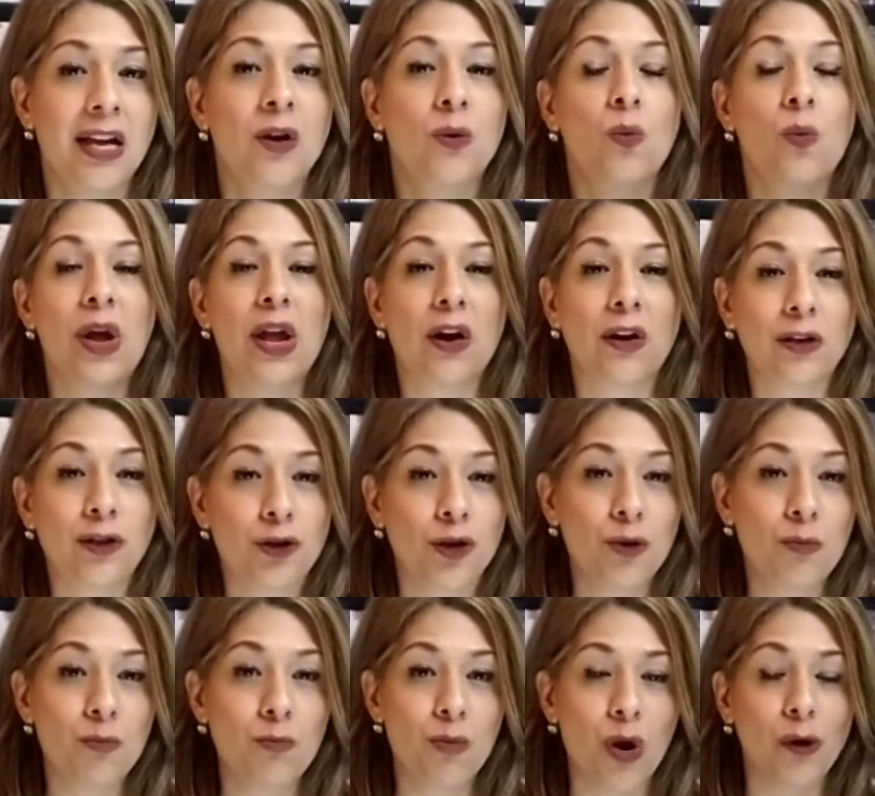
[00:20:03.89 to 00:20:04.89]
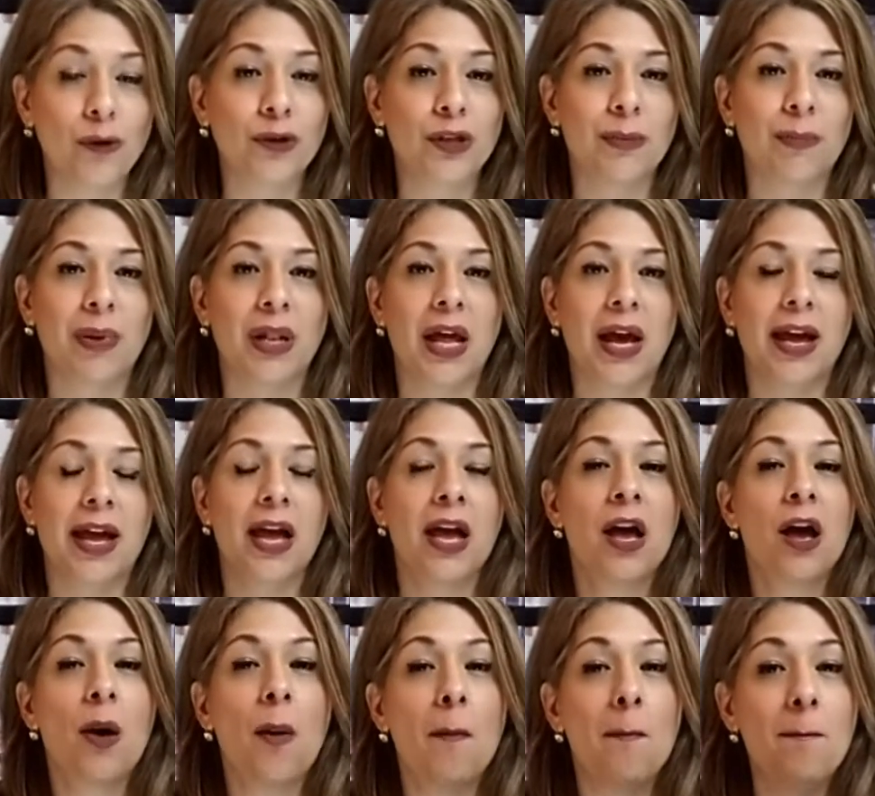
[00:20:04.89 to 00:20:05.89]
We are to multiply.
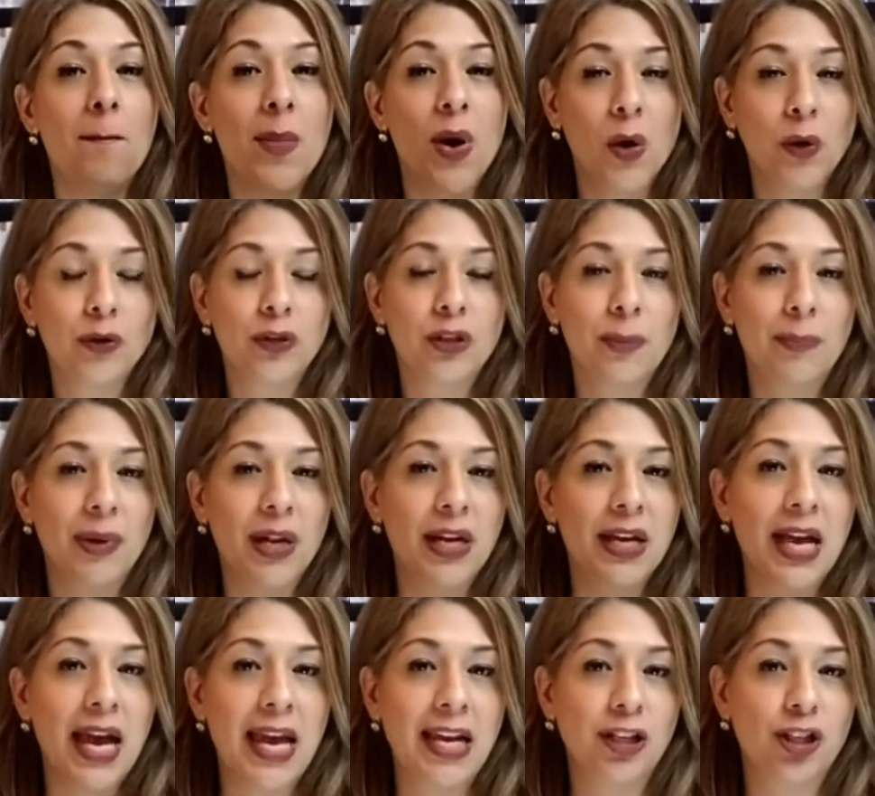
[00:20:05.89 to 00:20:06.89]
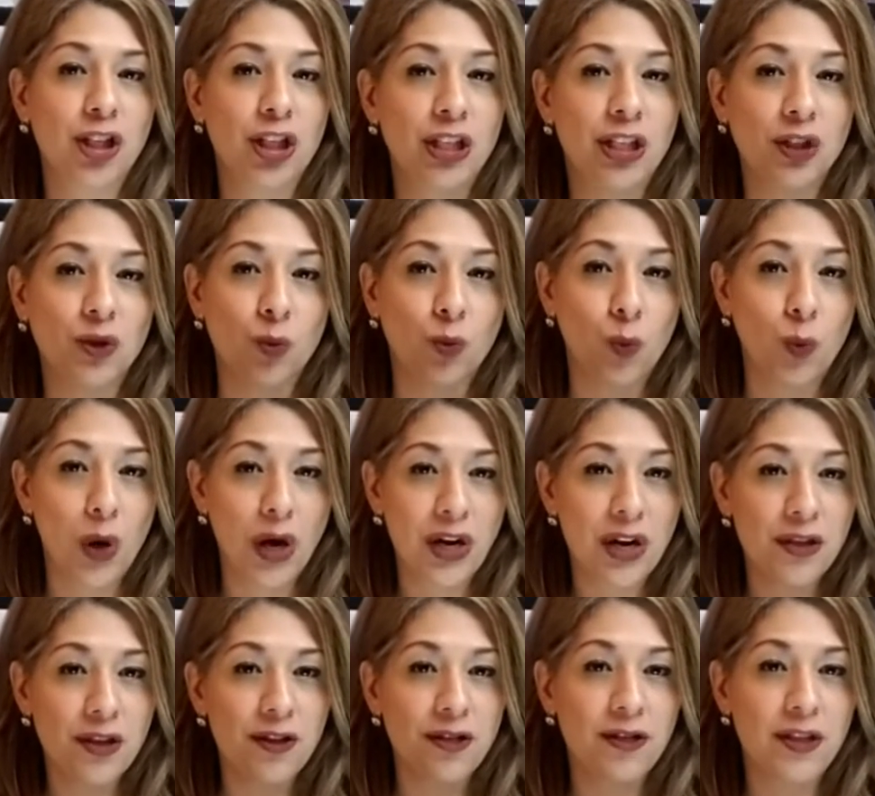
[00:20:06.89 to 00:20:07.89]
Multiplication is one
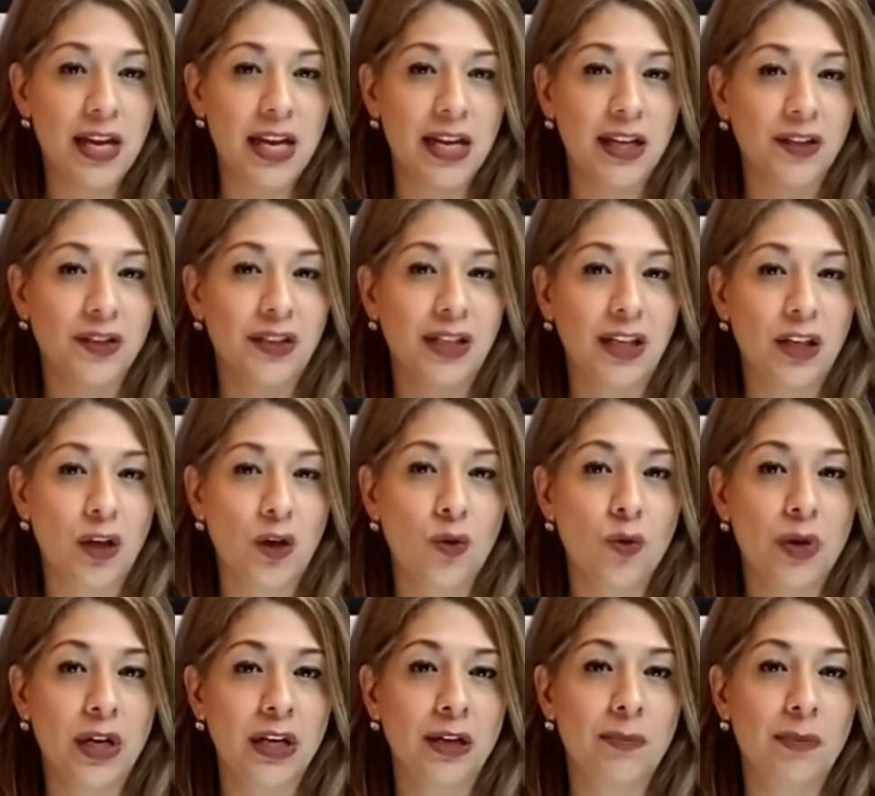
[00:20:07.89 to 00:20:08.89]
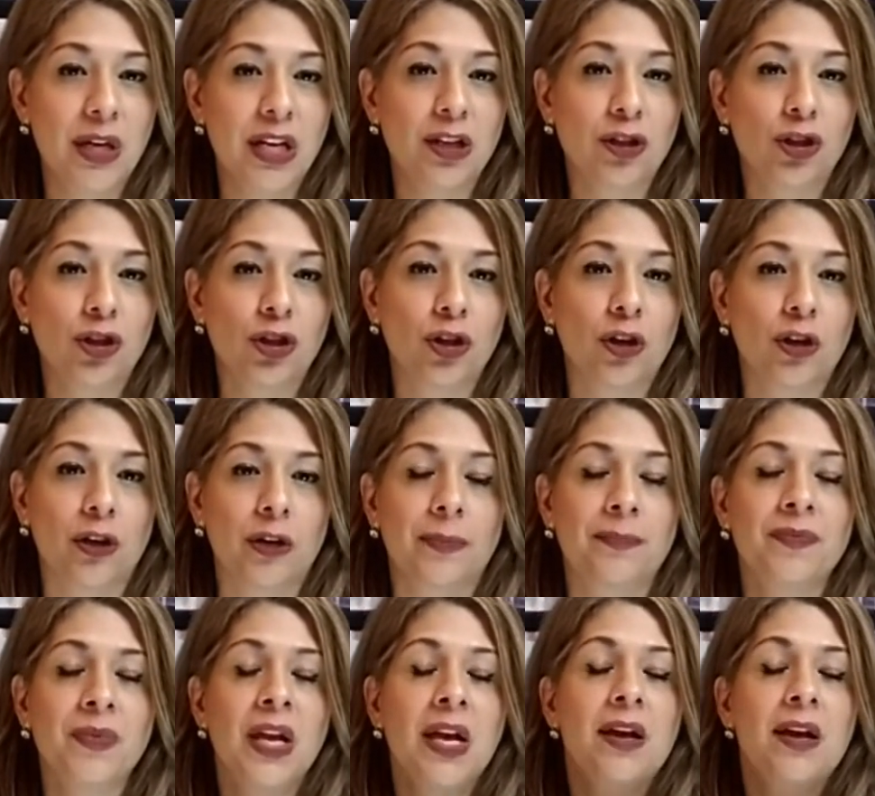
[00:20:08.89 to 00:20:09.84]
of the things that you can be assured